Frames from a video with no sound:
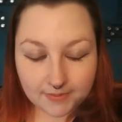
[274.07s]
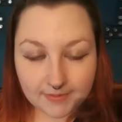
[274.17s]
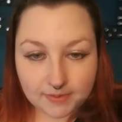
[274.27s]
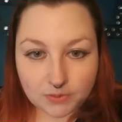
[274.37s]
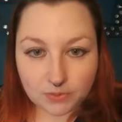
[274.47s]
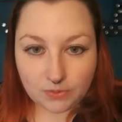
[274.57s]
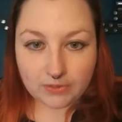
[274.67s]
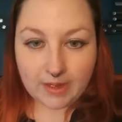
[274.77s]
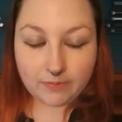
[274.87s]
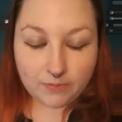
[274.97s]
So
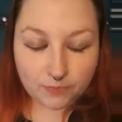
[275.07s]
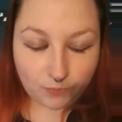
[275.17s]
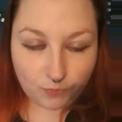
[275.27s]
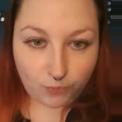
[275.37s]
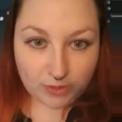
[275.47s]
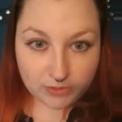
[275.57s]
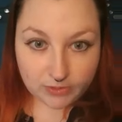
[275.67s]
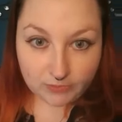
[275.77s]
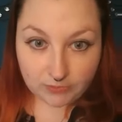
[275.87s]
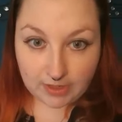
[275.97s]
that once
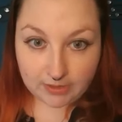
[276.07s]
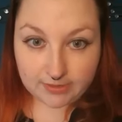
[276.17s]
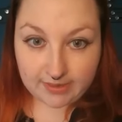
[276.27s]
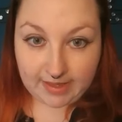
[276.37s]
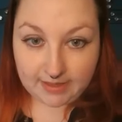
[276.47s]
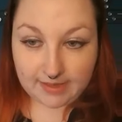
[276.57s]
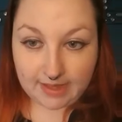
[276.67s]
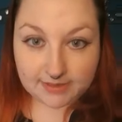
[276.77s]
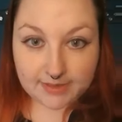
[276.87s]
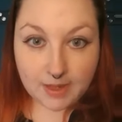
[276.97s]
you've done
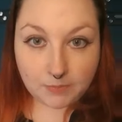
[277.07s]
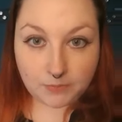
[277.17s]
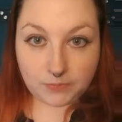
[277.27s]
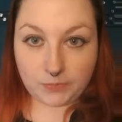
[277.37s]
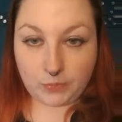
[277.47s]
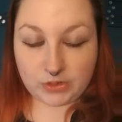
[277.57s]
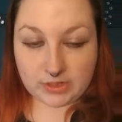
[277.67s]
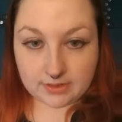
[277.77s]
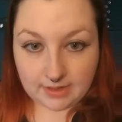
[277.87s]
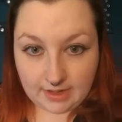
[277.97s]
that step, which
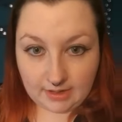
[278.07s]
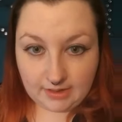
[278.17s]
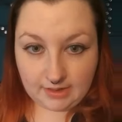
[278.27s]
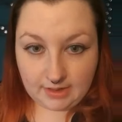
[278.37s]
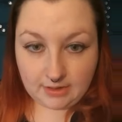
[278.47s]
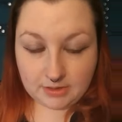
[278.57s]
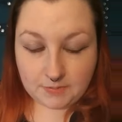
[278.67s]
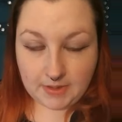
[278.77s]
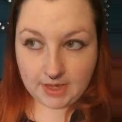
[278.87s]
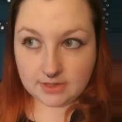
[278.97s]
is kind of clearing your
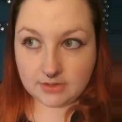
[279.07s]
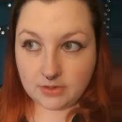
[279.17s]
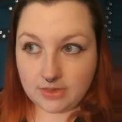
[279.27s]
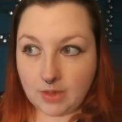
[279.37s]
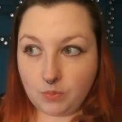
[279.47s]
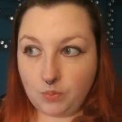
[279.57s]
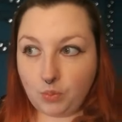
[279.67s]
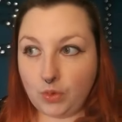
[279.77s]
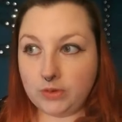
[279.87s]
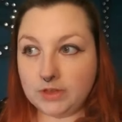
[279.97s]
space, you then
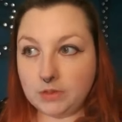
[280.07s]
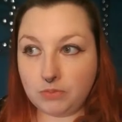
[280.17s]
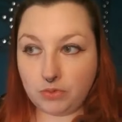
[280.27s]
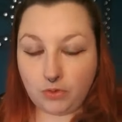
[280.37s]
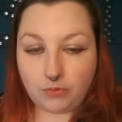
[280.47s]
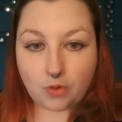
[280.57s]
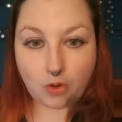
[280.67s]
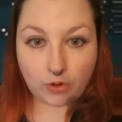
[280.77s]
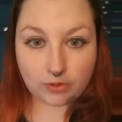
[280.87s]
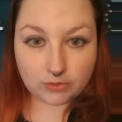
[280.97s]
want to move
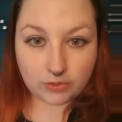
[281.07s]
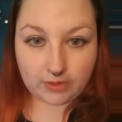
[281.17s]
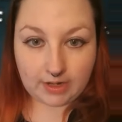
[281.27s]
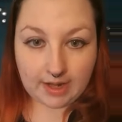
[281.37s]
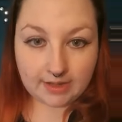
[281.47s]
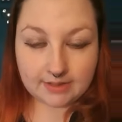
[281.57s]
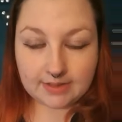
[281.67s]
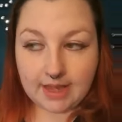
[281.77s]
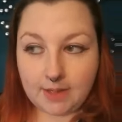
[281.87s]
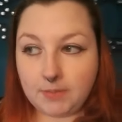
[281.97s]
on to the next
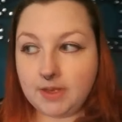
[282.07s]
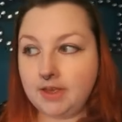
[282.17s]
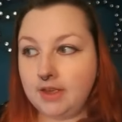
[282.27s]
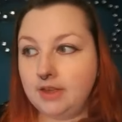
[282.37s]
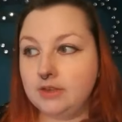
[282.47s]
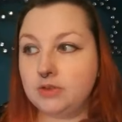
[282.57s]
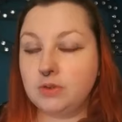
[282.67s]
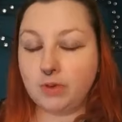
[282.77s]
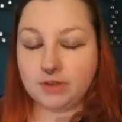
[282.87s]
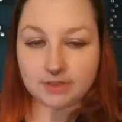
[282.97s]
step. So you
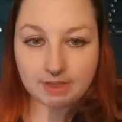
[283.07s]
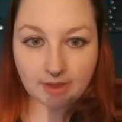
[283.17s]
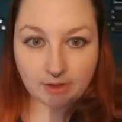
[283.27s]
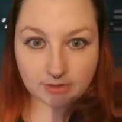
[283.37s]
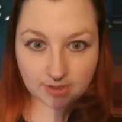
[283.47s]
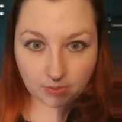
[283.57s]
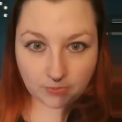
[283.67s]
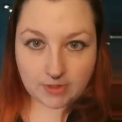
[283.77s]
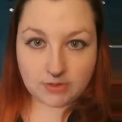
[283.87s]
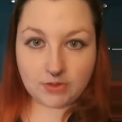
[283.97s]
want to get yourself
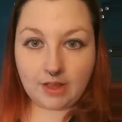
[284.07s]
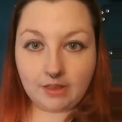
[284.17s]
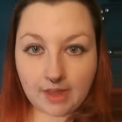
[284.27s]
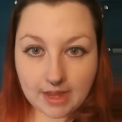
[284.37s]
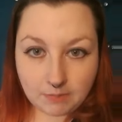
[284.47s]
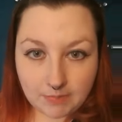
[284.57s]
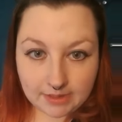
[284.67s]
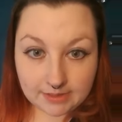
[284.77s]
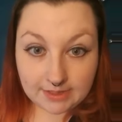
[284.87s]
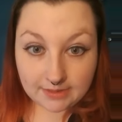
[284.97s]
into a light
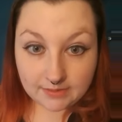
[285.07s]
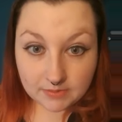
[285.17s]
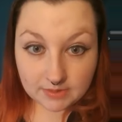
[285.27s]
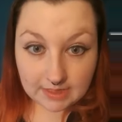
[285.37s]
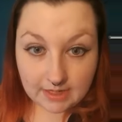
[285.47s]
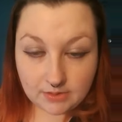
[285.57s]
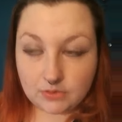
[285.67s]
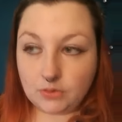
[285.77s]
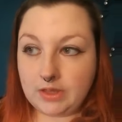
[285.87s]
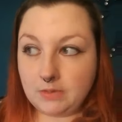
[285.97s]
meditative state.
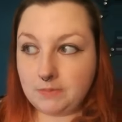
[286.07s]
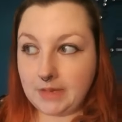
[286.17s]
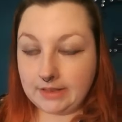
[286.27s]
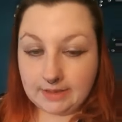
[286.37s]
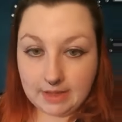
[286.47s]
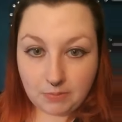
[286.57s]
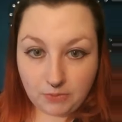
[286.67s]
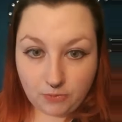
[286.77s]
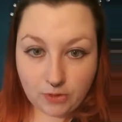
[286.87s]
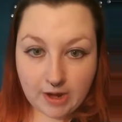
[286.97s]
So either meditate
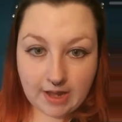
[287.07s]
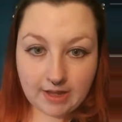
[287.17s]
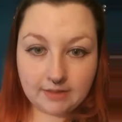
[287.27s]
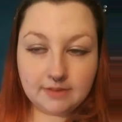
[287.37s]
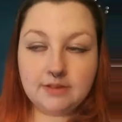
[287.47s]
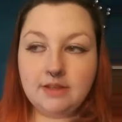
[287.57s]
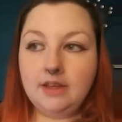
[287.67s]
beforehand,